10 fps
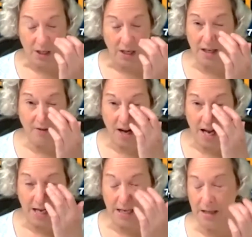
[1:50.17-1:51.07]
I'd never
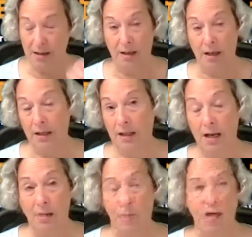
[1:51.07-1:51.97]
had anything like
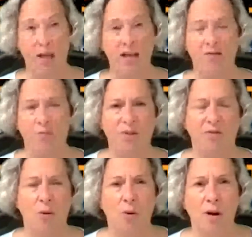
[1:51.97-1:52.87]
that in my life
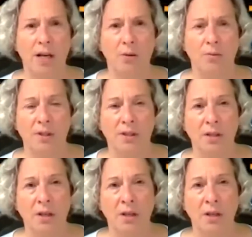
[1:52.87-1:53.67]
before, and it was